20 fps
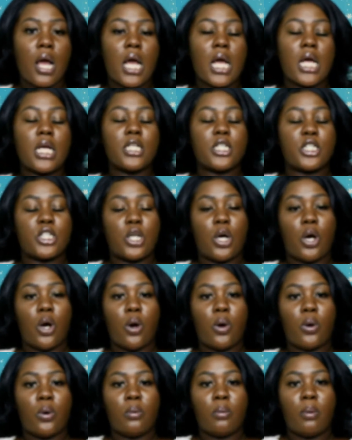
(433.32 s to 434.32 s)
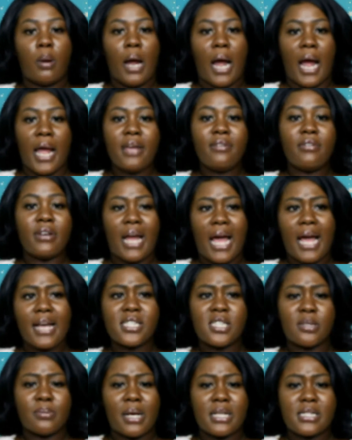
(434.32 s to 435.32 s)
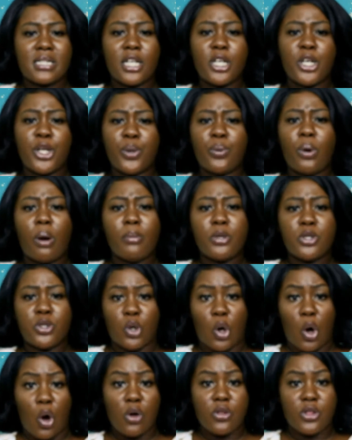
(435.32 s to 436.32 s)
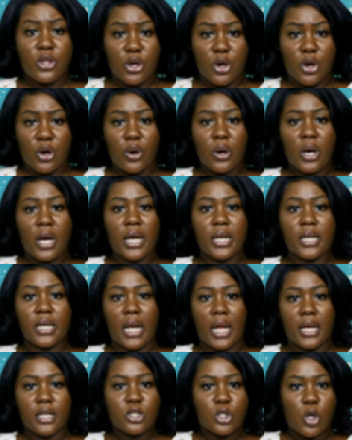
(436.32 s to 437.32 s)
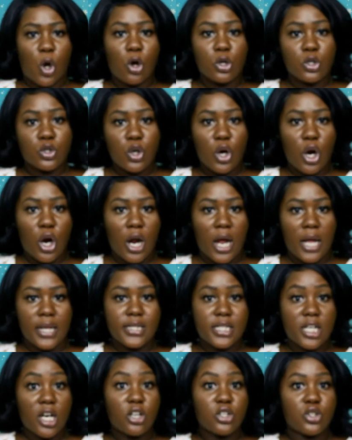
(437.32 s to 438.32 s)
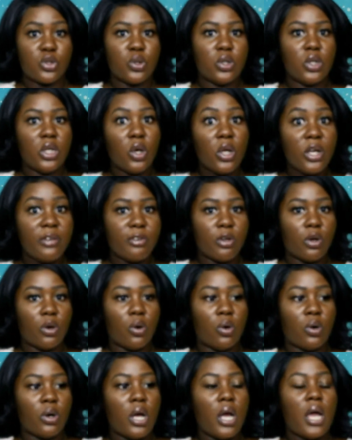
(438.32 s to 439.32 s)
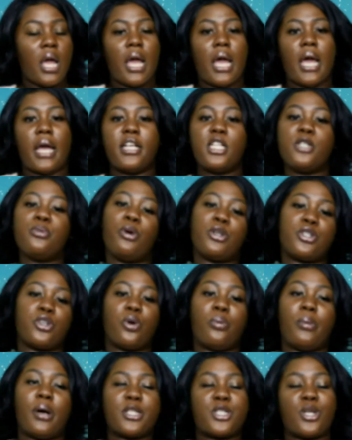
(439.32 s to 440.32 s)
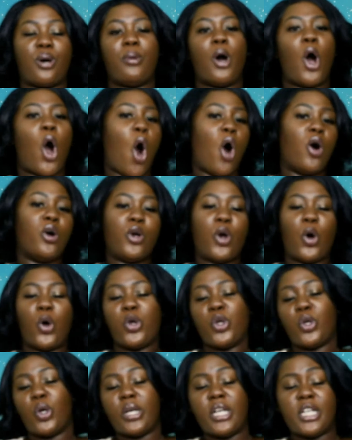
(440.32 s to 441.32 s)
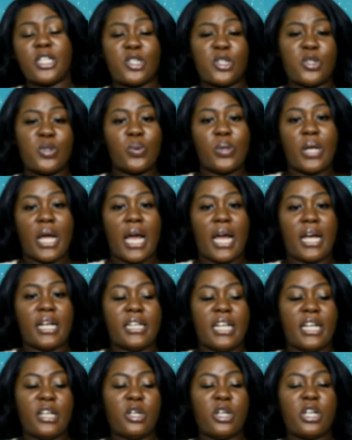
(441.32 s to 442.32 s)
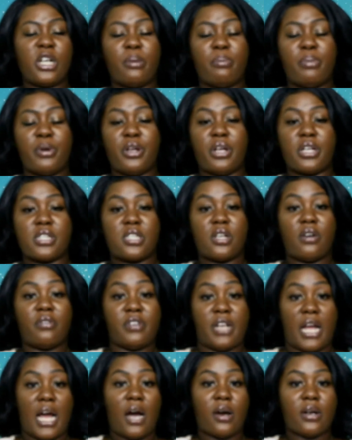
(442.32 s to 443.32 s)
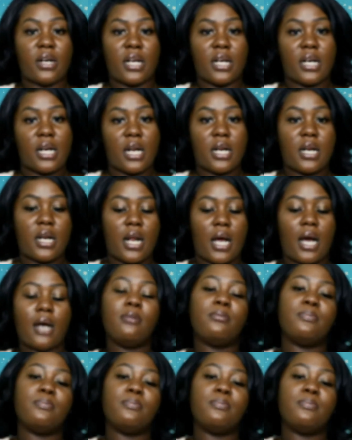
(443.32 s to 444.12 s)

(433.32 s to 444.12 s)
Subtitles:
So I even asked him, I said, do you want me to call the girl and like talk to her and tell her to you leave you alone? And this boy talking about some, oh no, you don't need to do that, then you're gonna bring yourself down, da da da da.